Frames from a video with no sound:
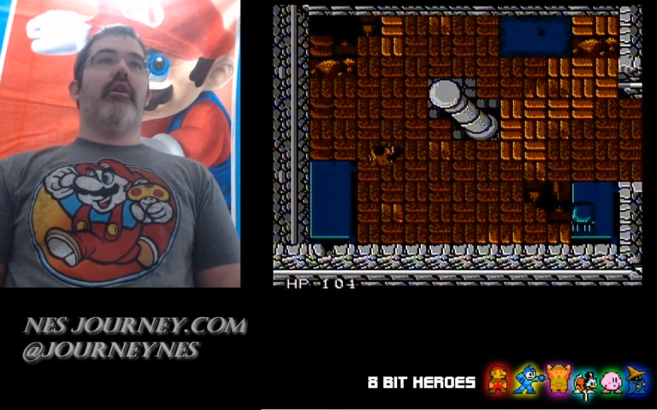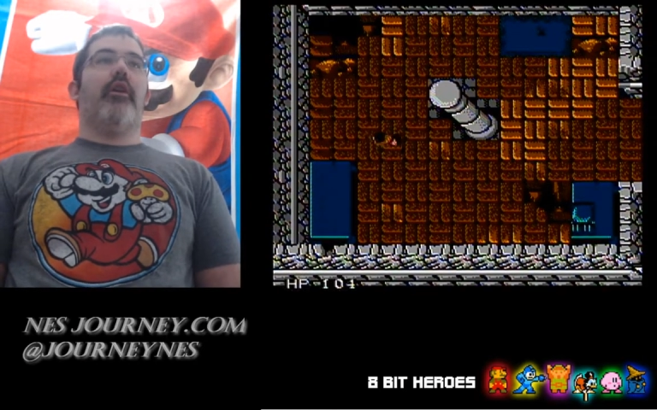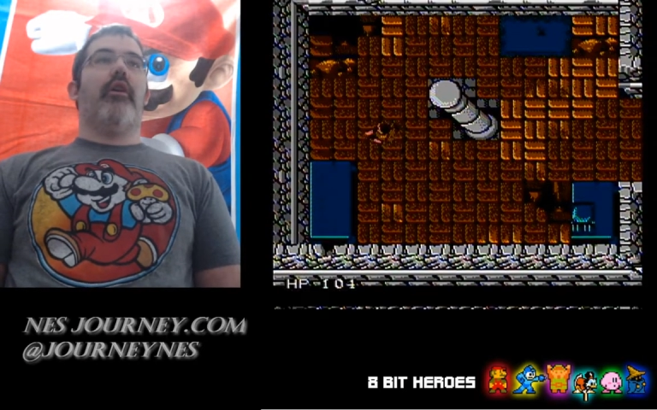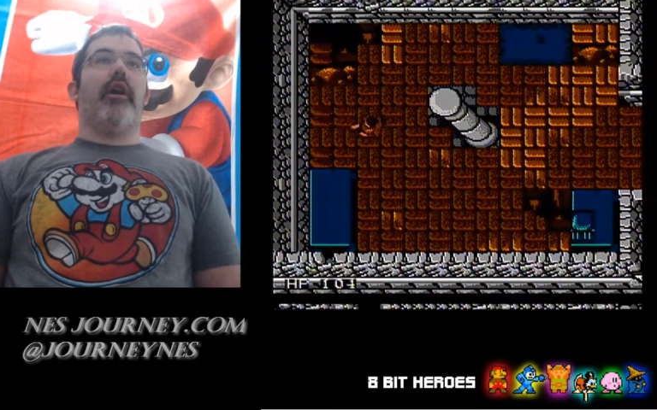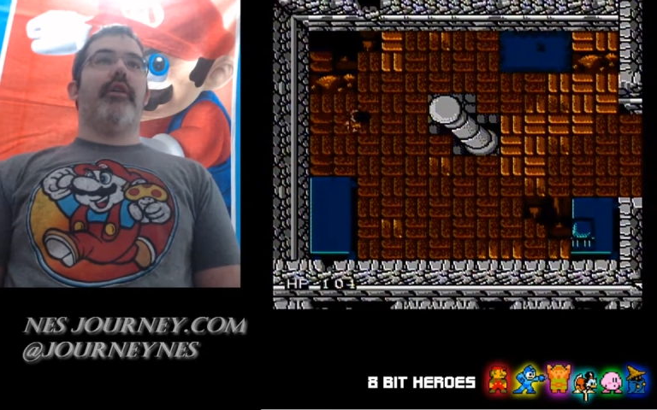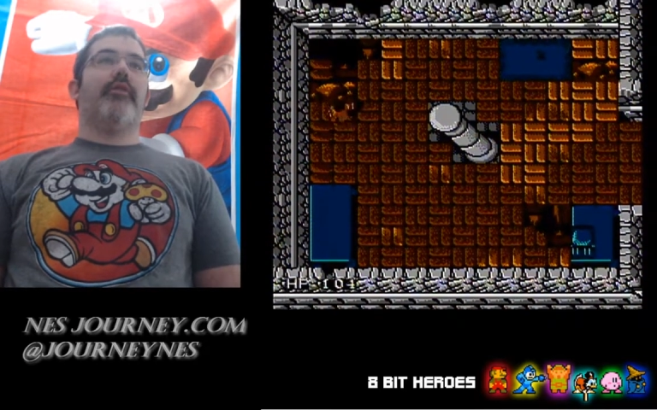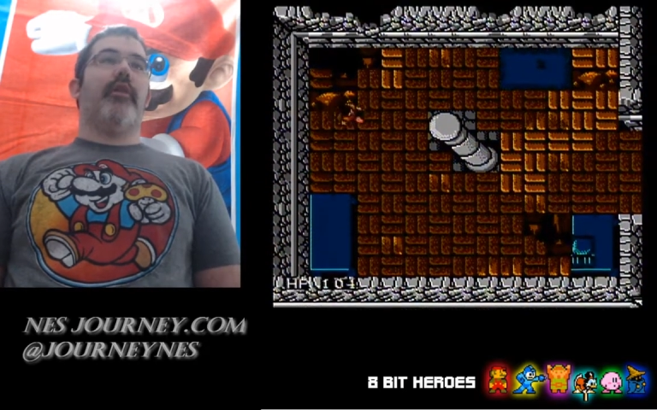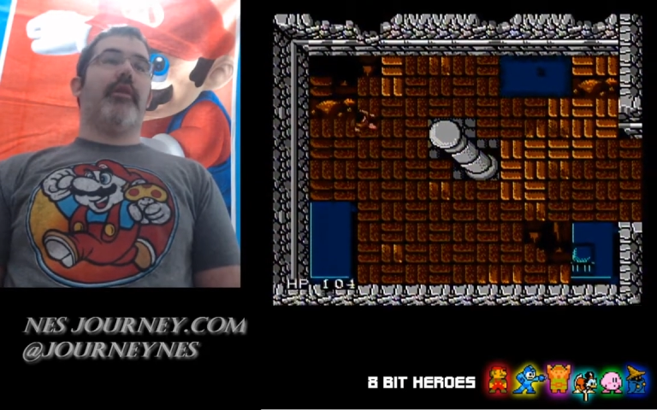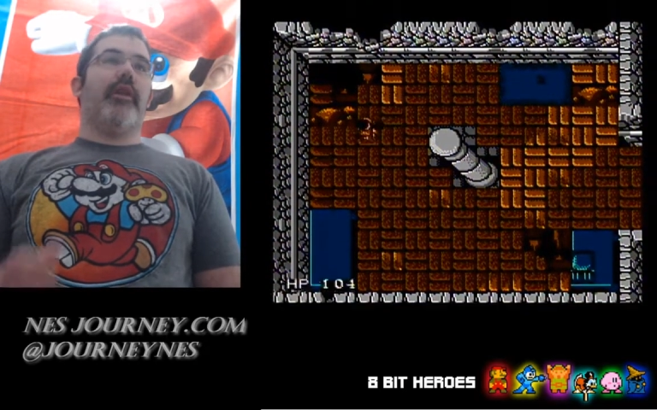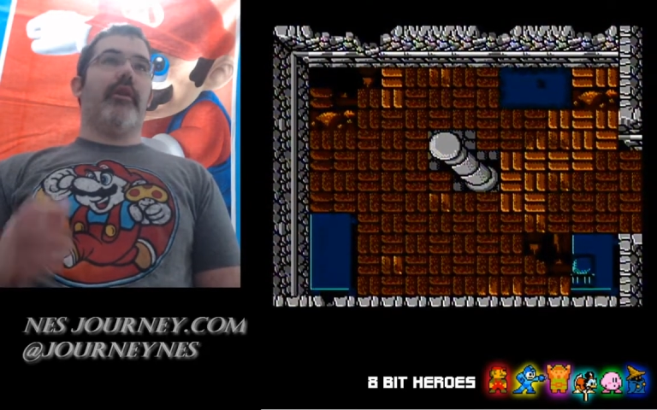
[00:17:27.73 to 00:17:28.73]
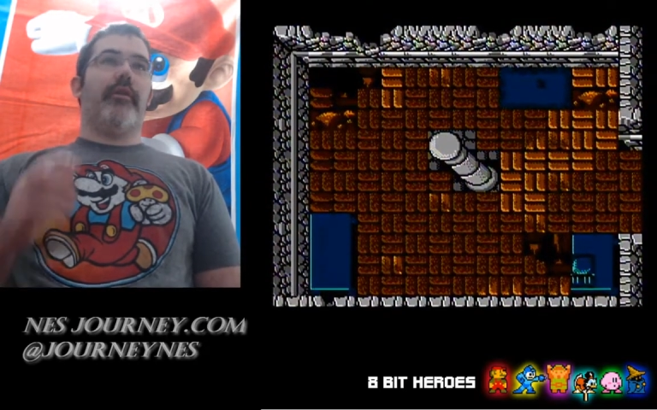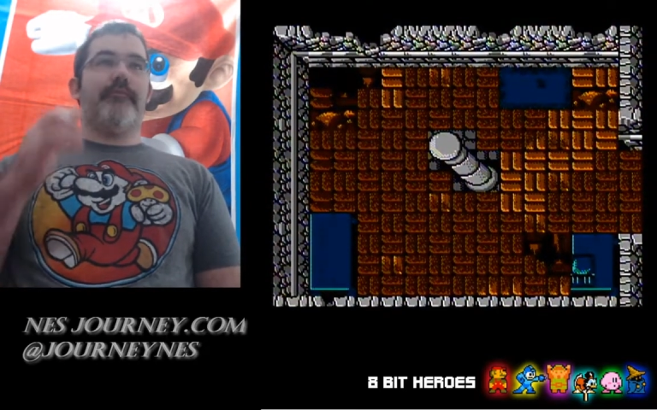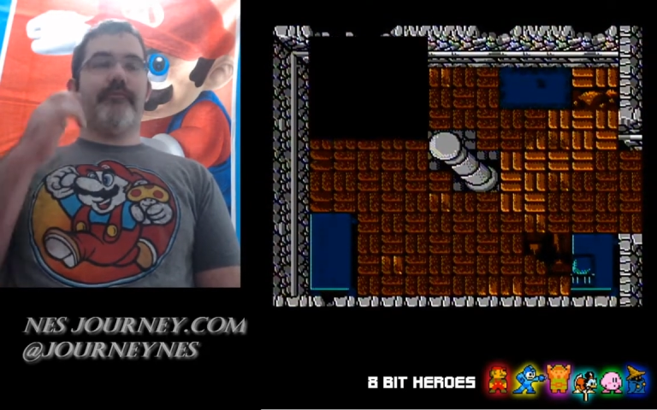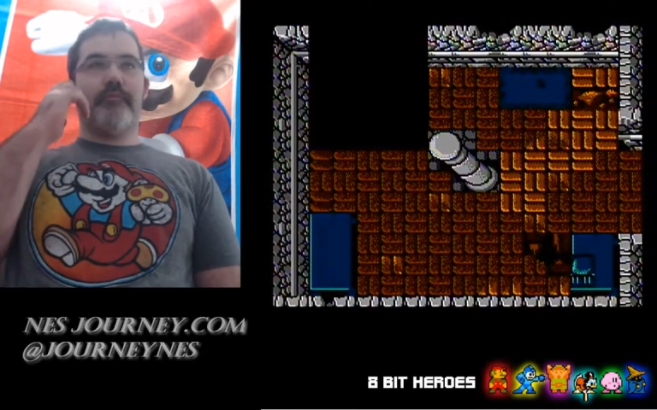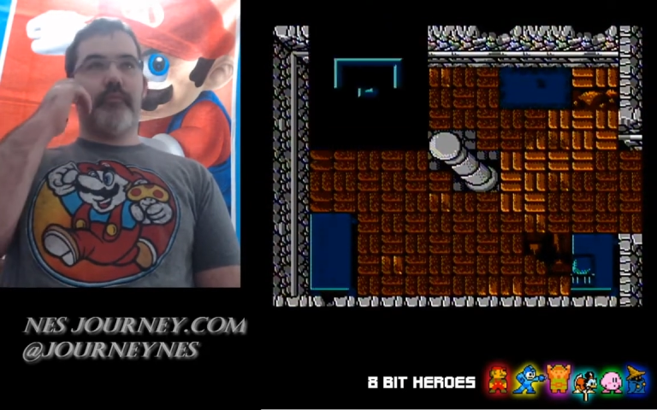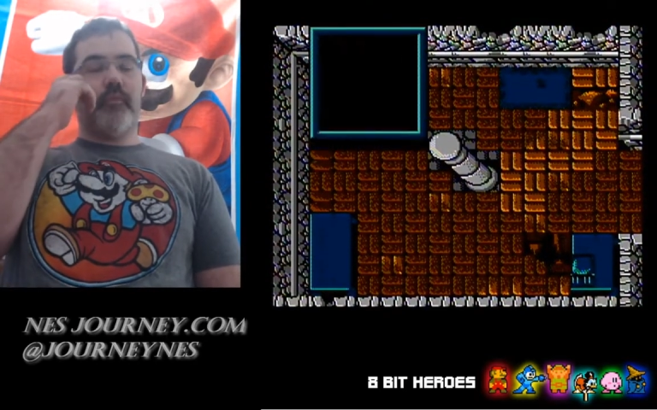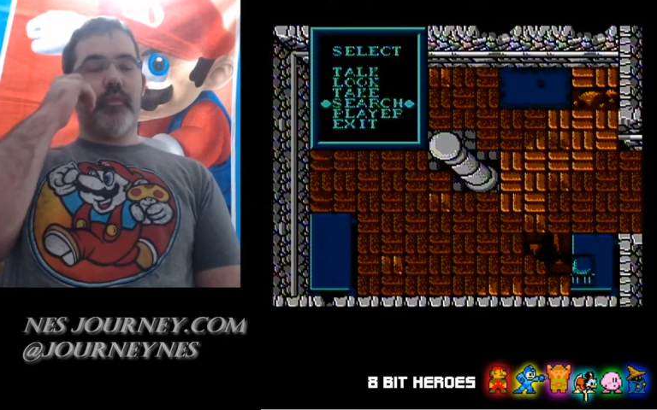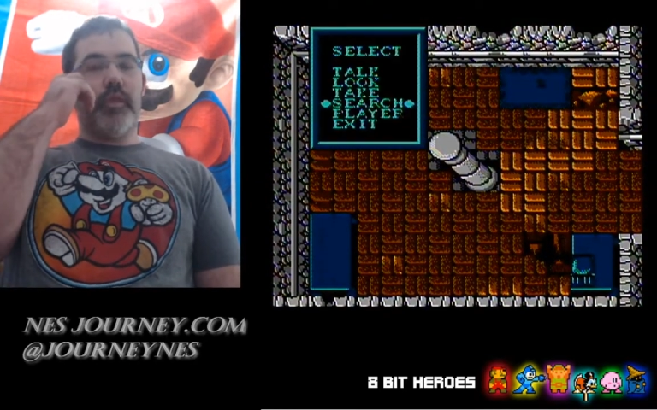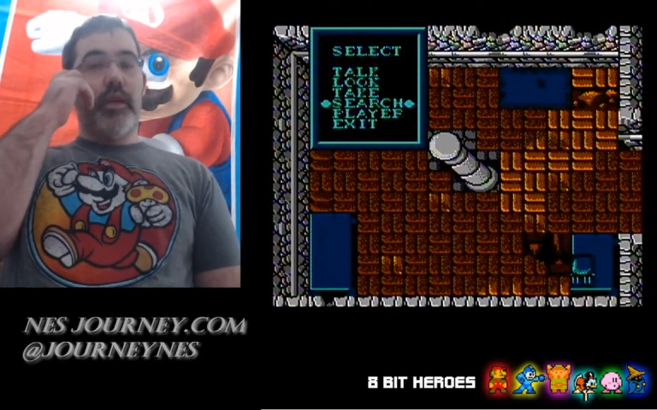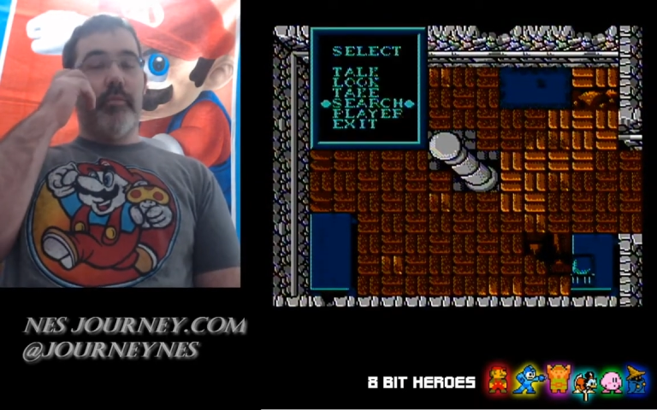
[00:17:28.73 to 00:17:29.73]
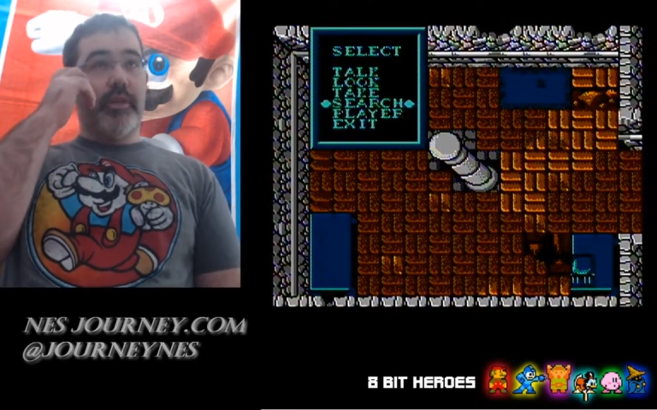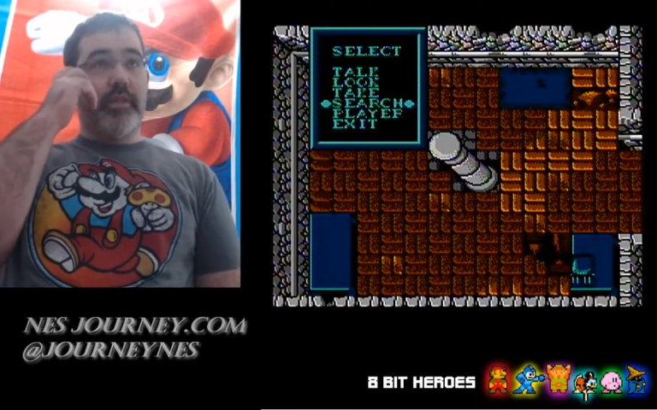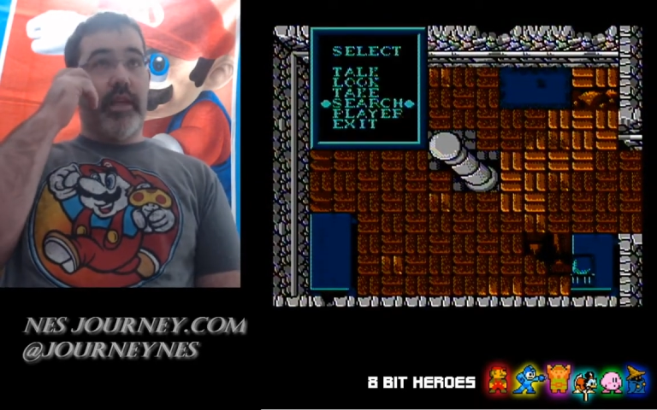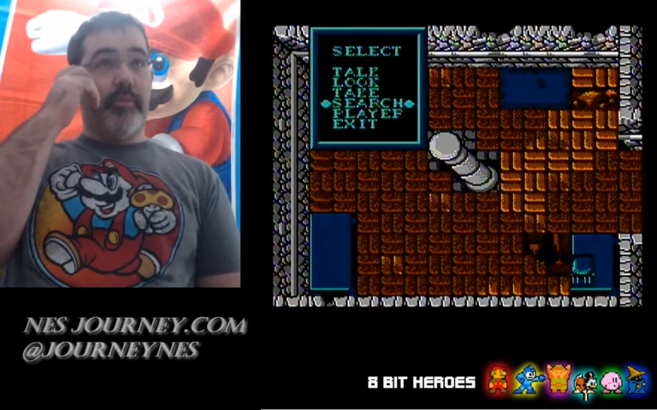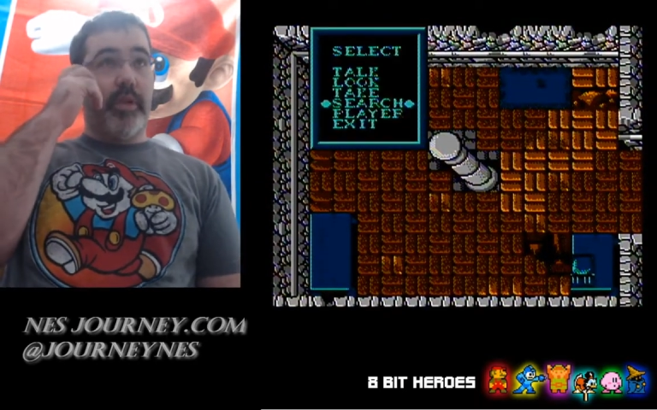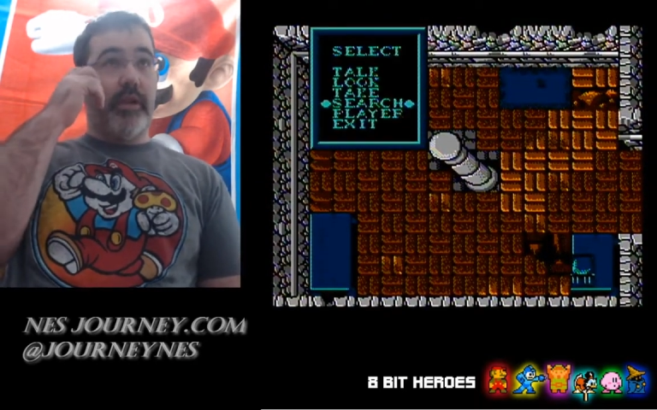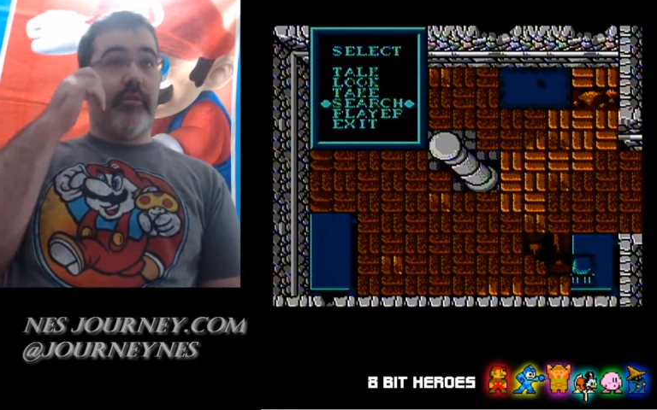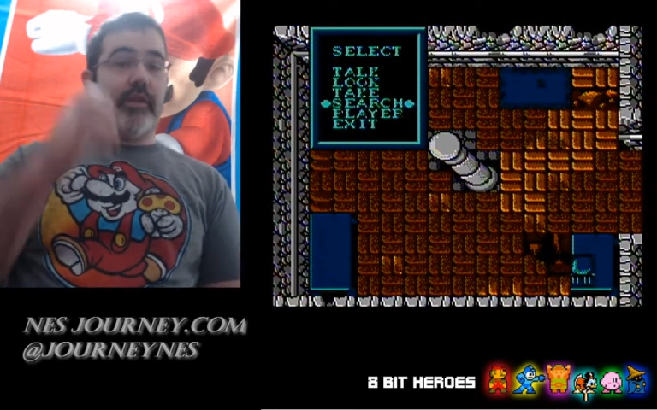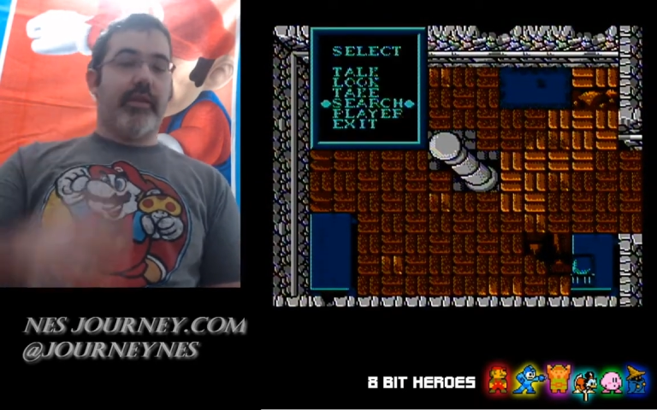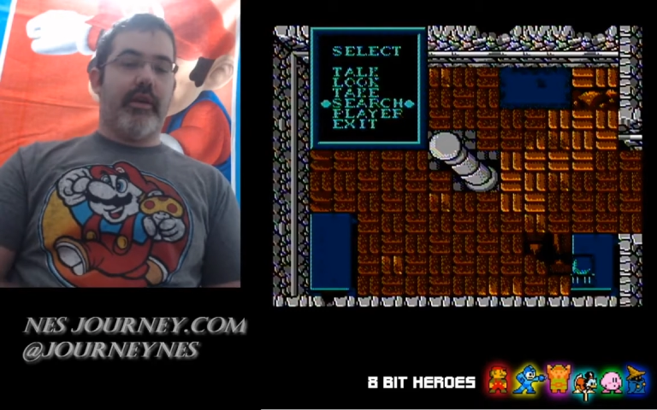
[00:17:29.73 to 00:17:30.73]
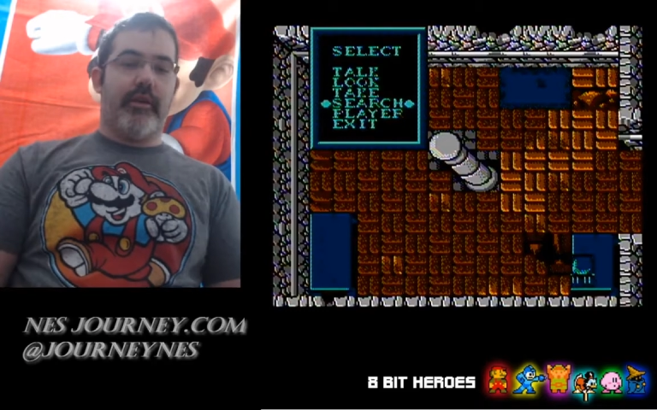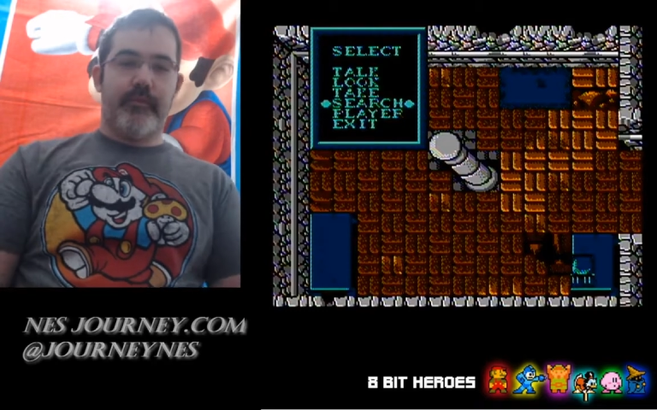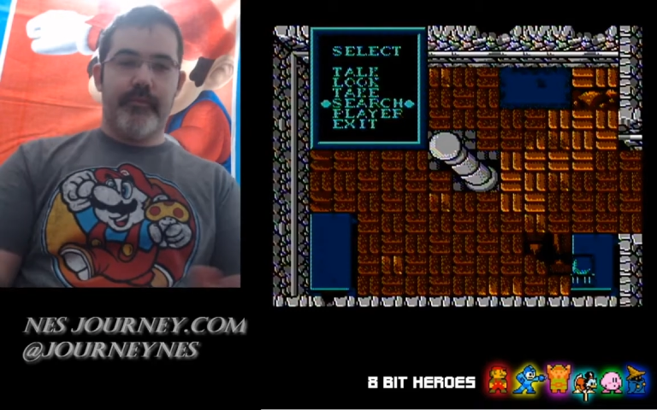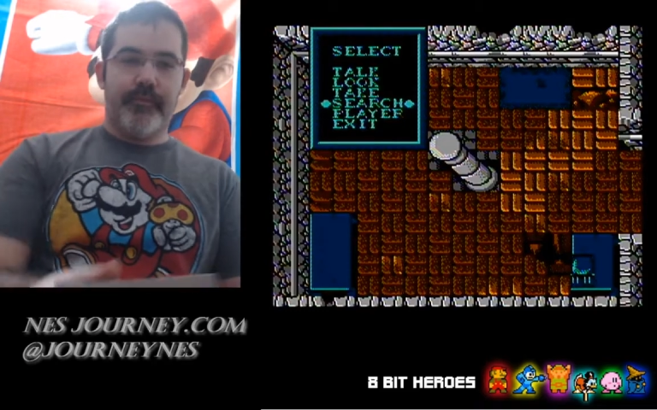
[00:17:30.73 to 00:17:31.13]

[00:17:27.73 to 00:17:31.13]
Alright, so I'm gonna stop playing right there.